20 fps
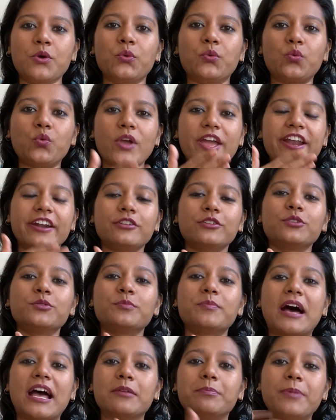where
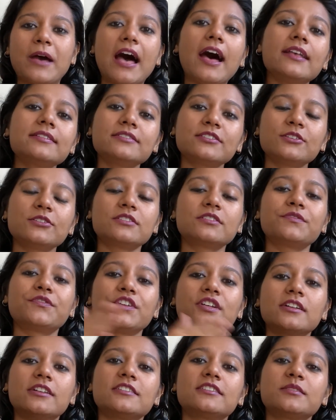you bypass your
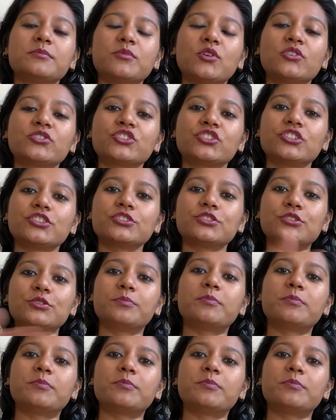difficult emotions,